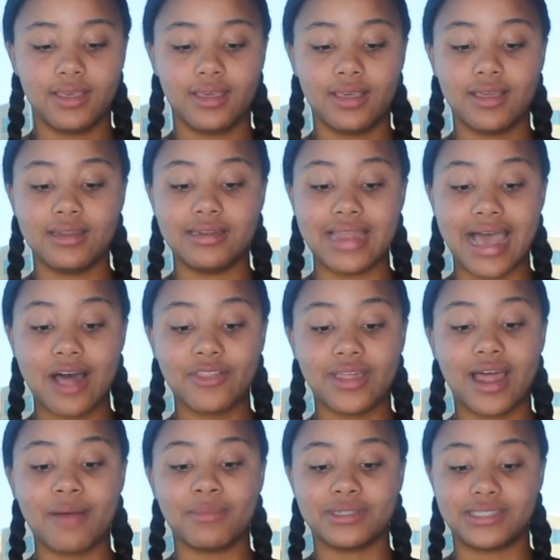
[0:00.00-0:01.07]
Now that
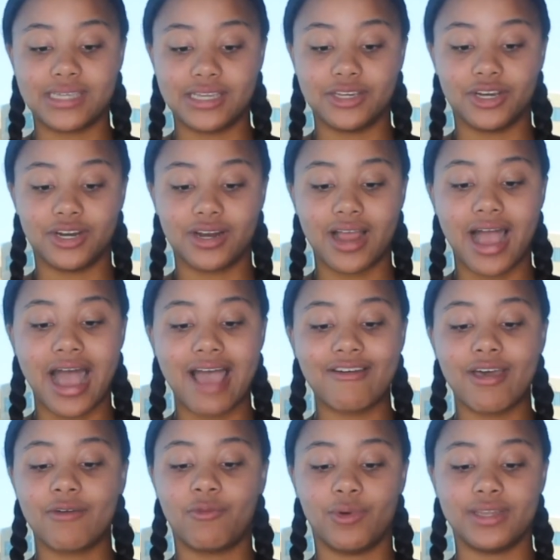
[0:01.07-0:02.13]
I'm a senior, I
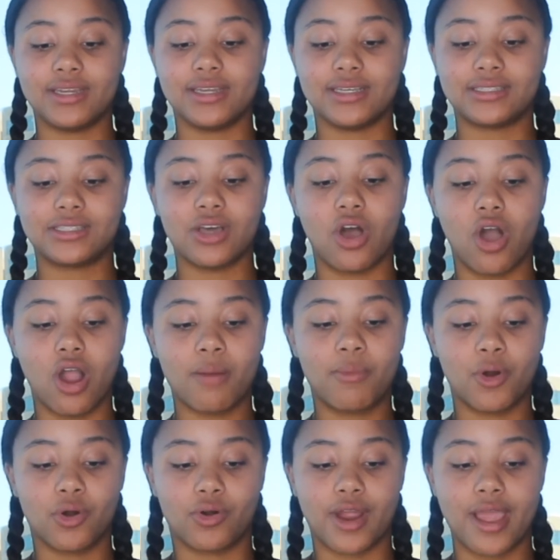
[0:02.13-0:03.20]
have witnessed our
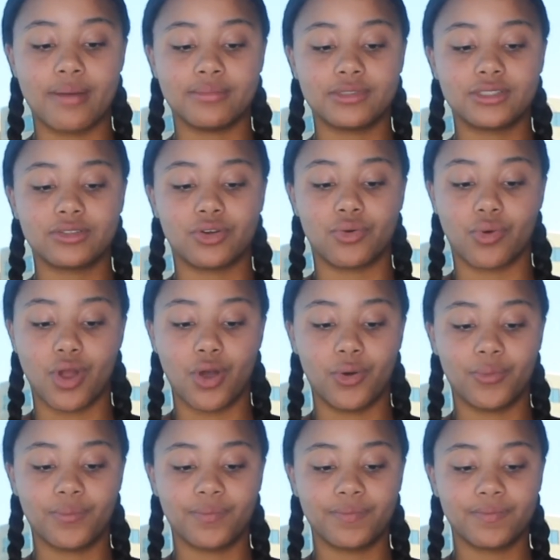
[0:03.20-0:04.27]
programs
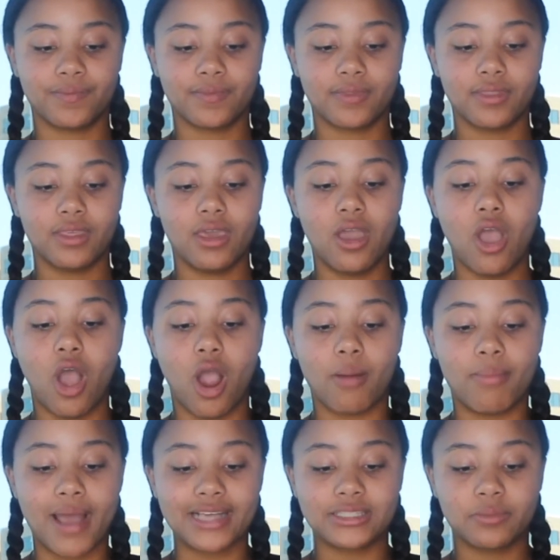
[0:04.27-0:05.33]
grow. Our
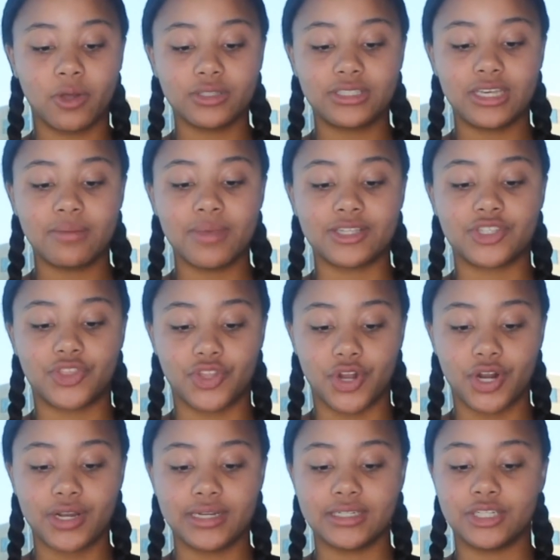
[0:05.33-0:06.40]
basketball team is
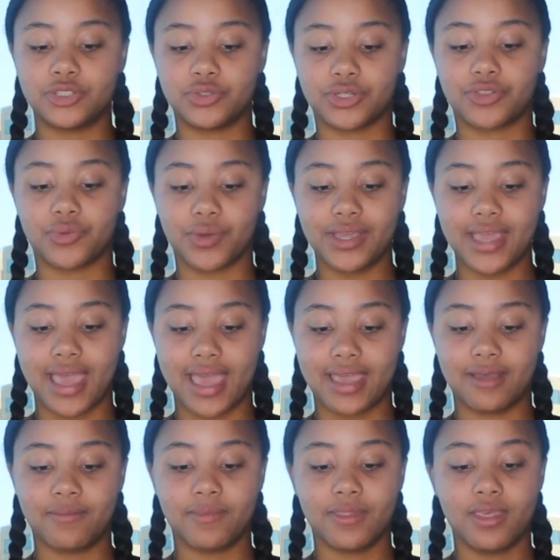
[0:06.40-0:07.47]
3rd in District
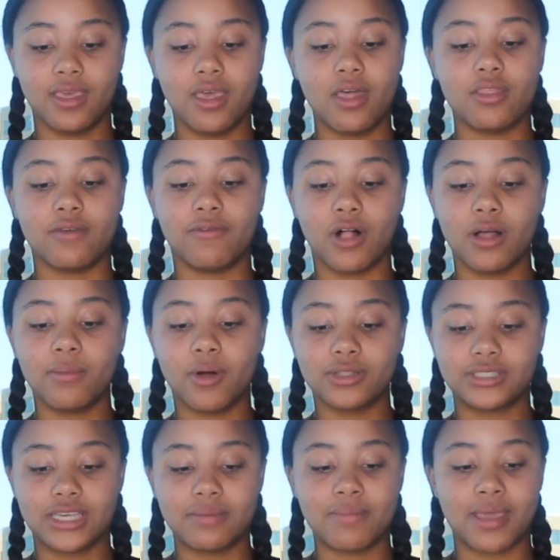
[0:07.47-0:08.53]
3A, the volleyball
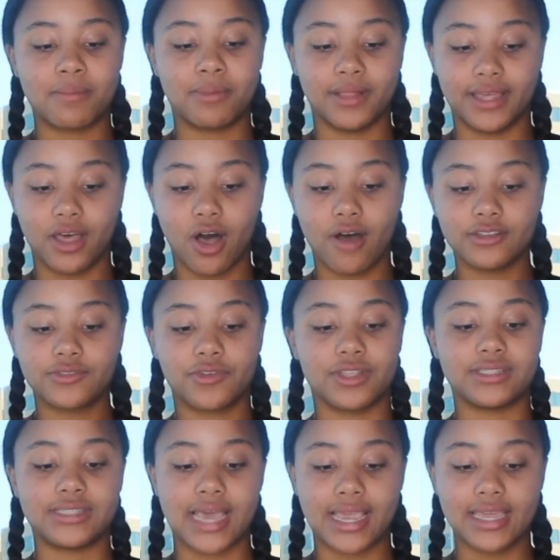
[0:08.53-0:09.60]
team made playoffs for the
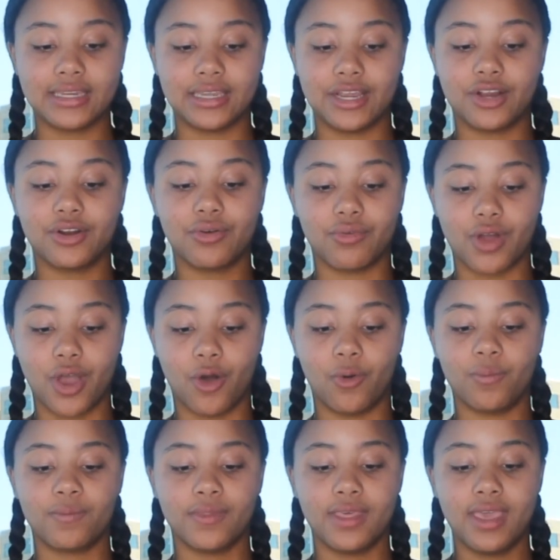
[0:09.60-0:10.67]
2nd year in a
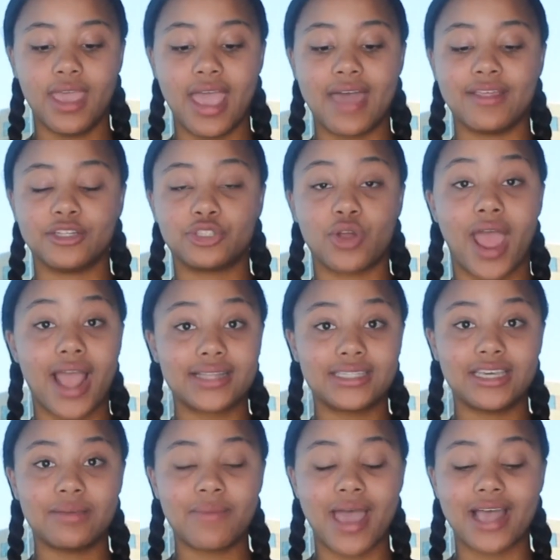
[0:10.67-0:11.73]
row, and the track
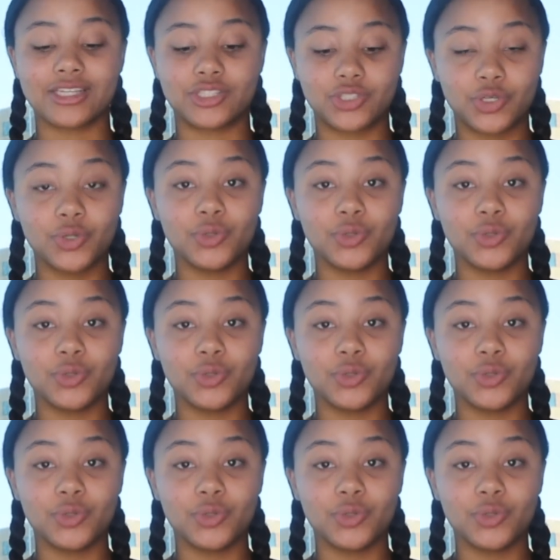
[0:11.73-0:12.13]
team has 2